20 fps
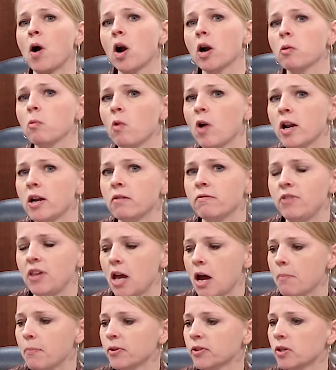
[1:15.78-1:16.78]
part one of
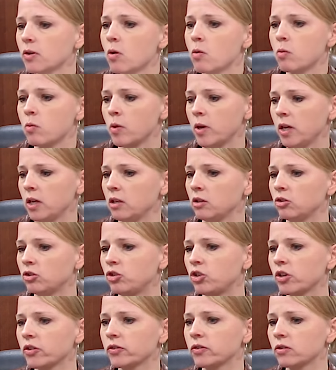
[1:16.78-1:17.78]
the episode, we
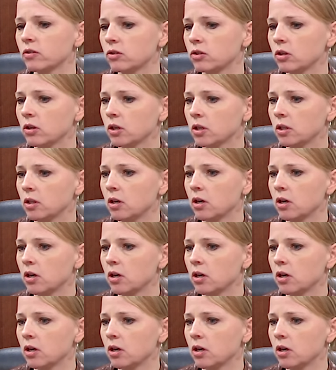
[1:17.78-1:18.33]
just took a